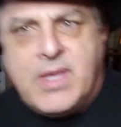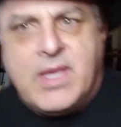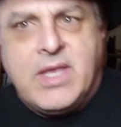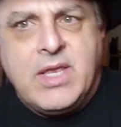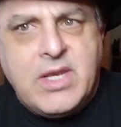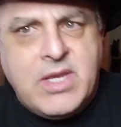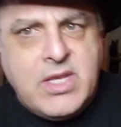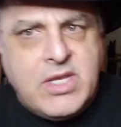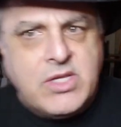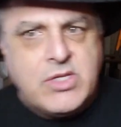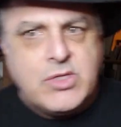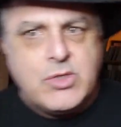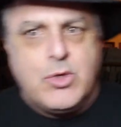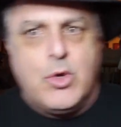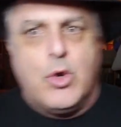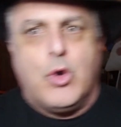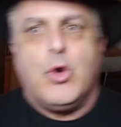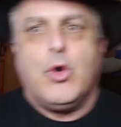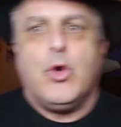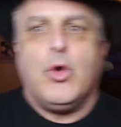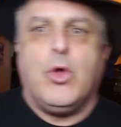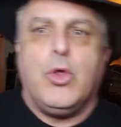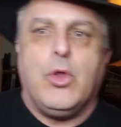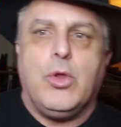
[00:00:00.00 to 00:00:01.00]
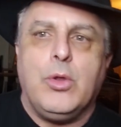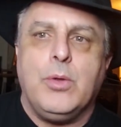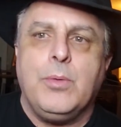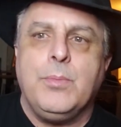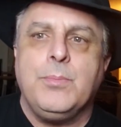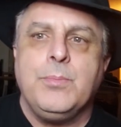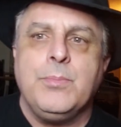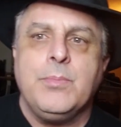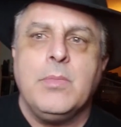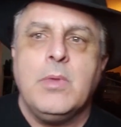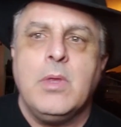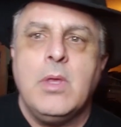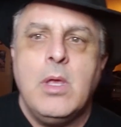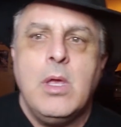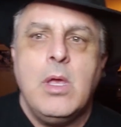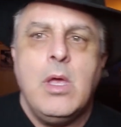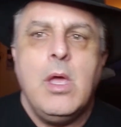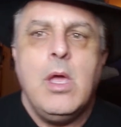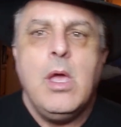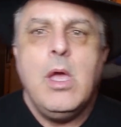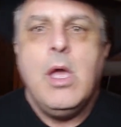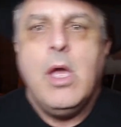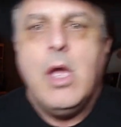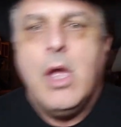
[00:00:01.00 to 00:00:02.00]
Indy's girl,
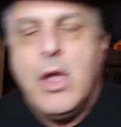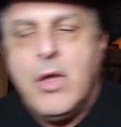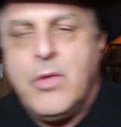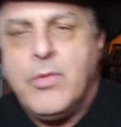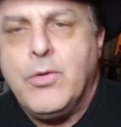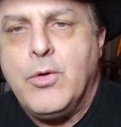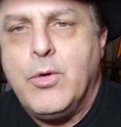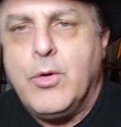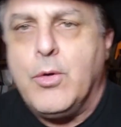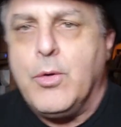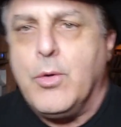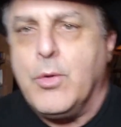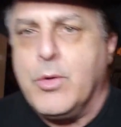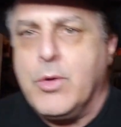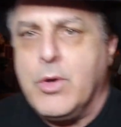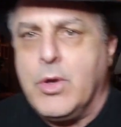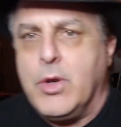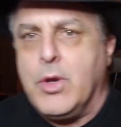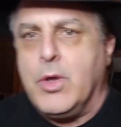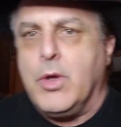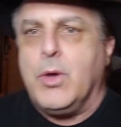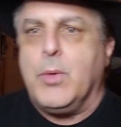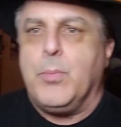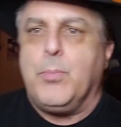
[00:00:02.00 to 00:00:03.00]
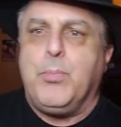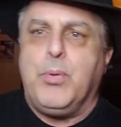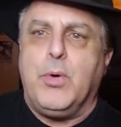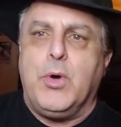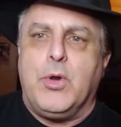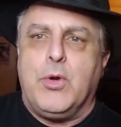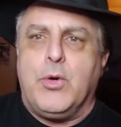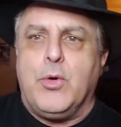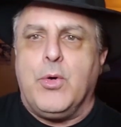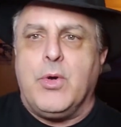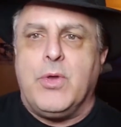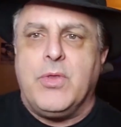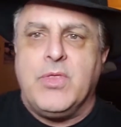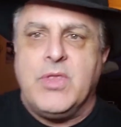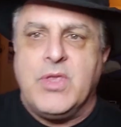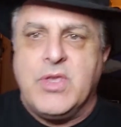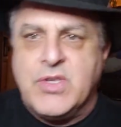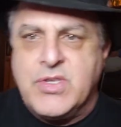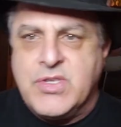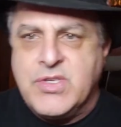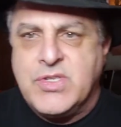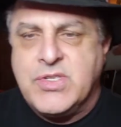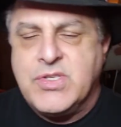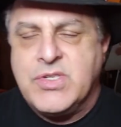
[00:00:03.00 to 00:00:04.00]
and they're going to put her in
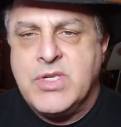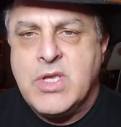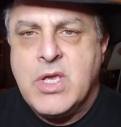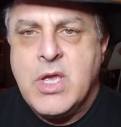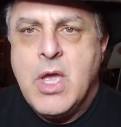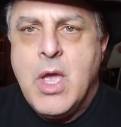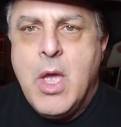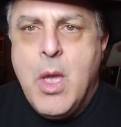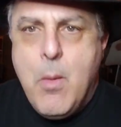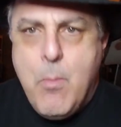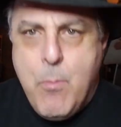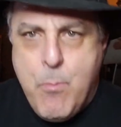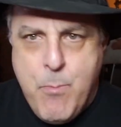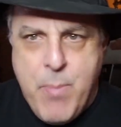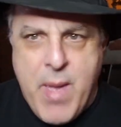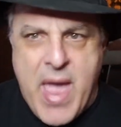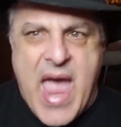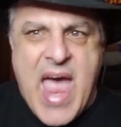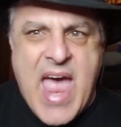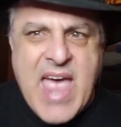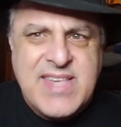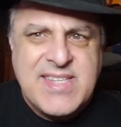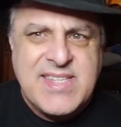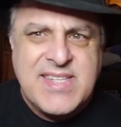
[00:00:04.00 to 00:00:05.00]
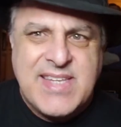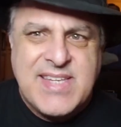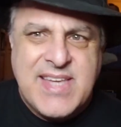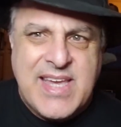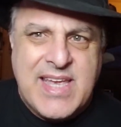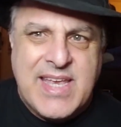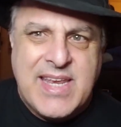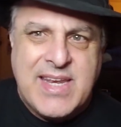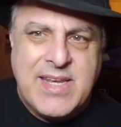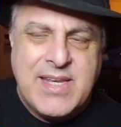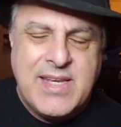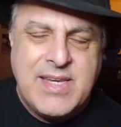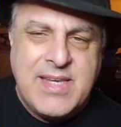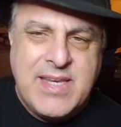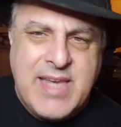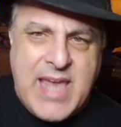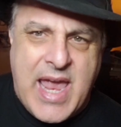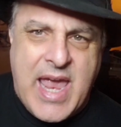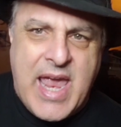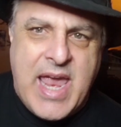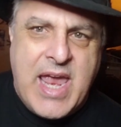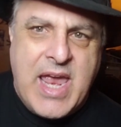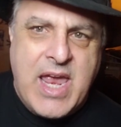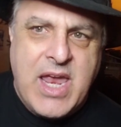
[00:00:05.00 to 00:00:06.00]
this basket
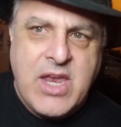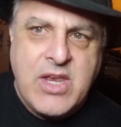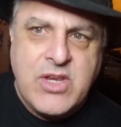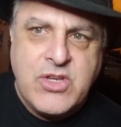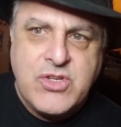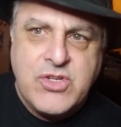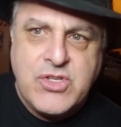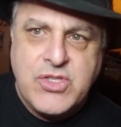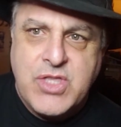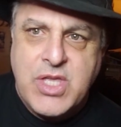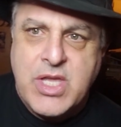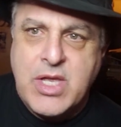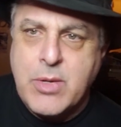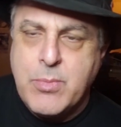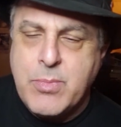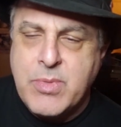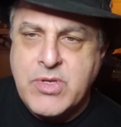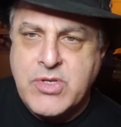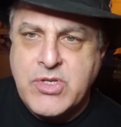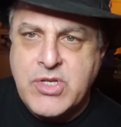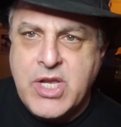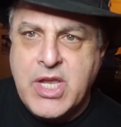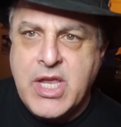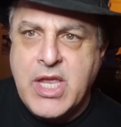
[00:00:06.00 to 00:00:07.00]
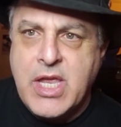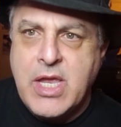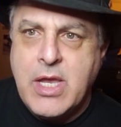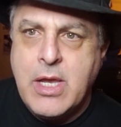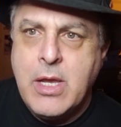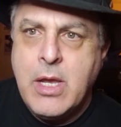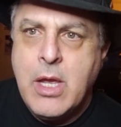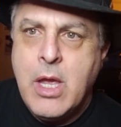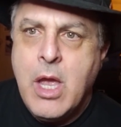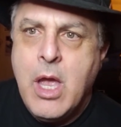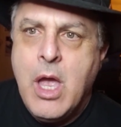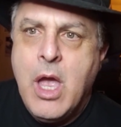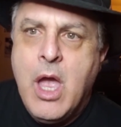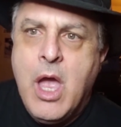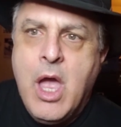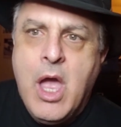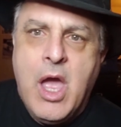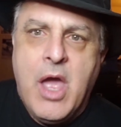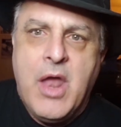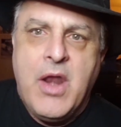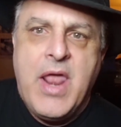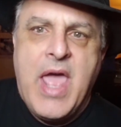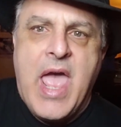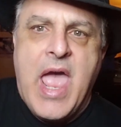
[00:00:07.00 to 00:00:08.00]
cage thingamajiggy
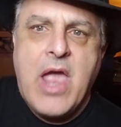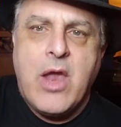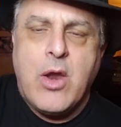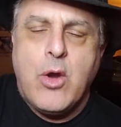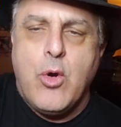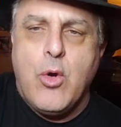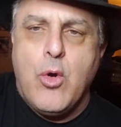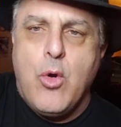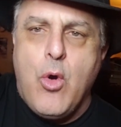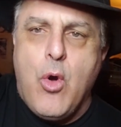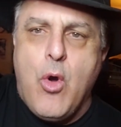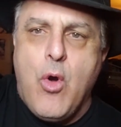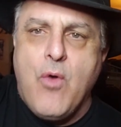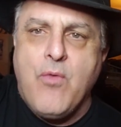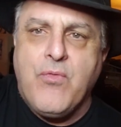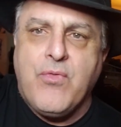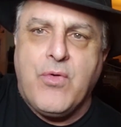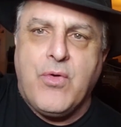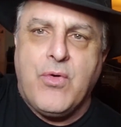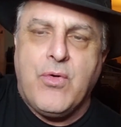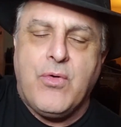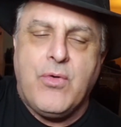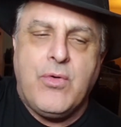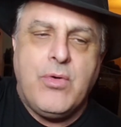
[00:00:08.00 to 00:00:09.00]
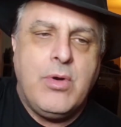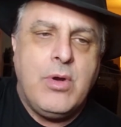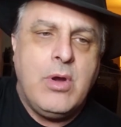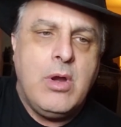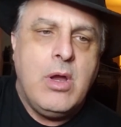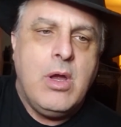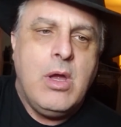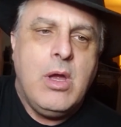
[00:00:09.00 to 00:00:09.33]
and hang her over...